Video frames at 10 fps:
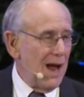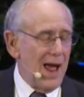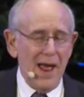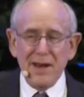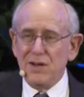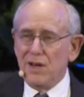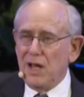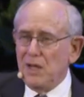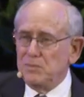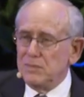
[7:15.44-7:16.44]
And
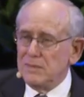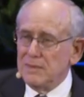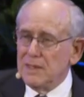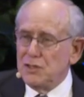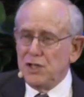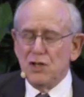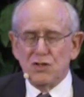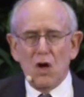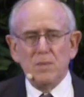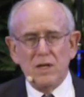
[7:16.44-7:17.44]
she had
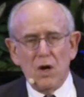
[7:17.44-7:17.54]
told me,